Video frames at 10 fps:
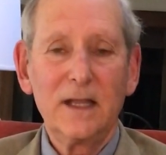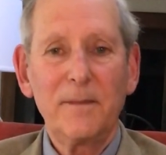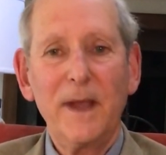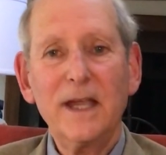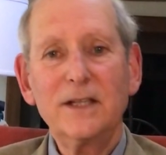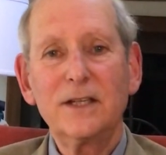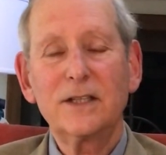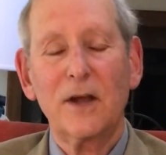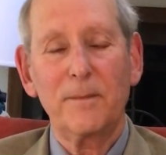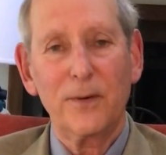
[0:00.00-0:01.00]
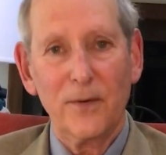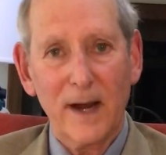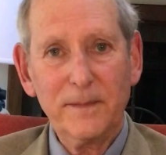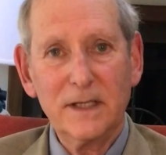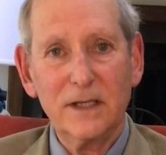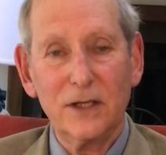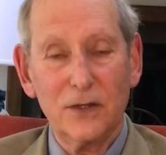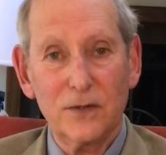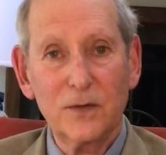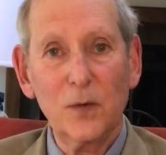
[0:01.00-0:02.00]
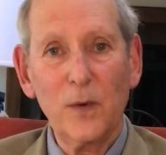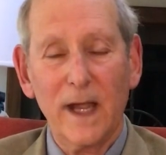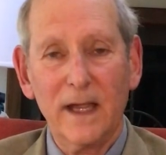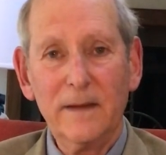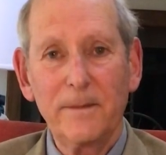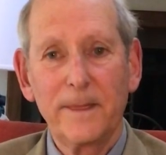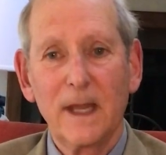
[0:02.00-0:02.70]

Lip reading: The patients are prepped in the usual way.